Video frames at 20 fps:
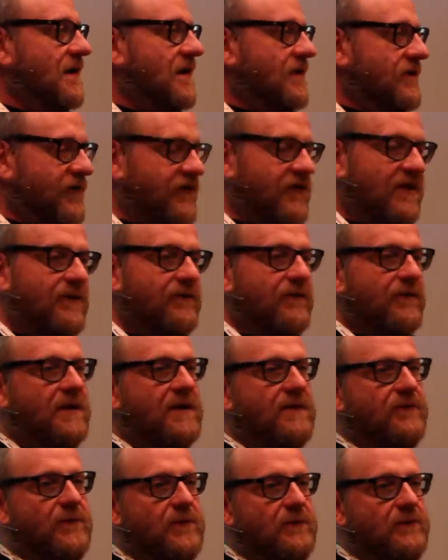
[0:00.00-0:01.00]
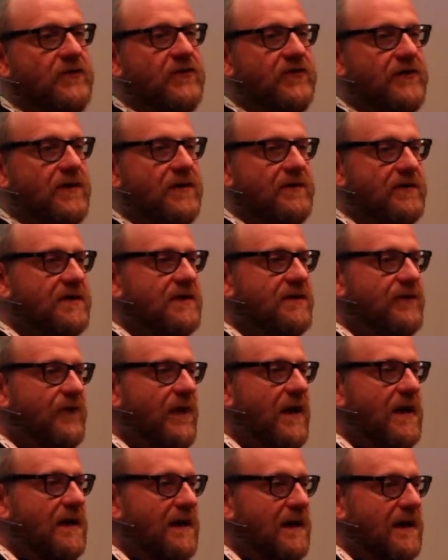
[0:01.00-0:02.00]
and several of them started
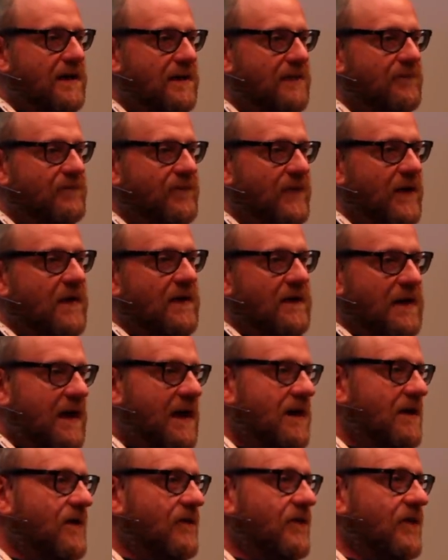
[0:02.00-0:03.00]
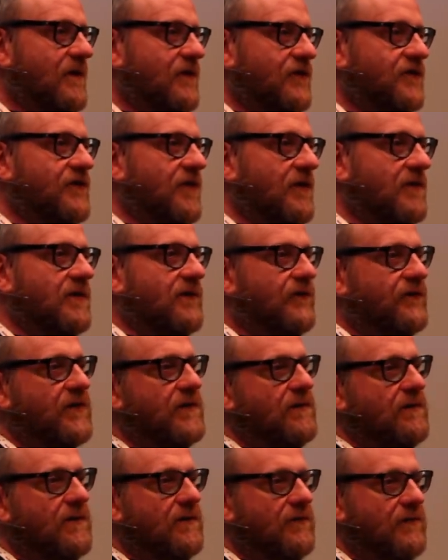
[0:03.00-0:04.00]
failing out of our stock of
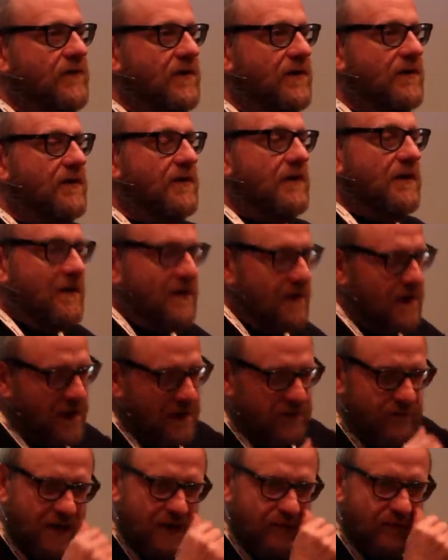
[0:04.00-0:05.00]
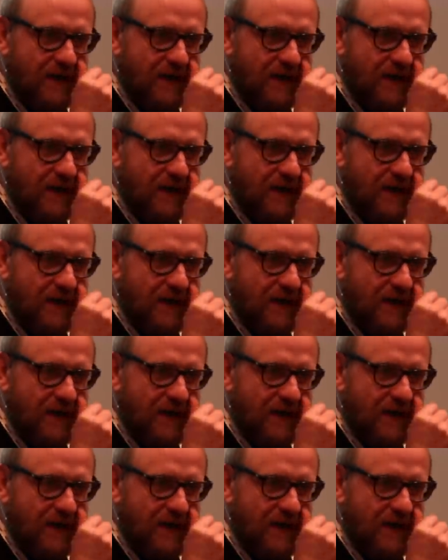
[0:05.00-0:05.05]
200. And we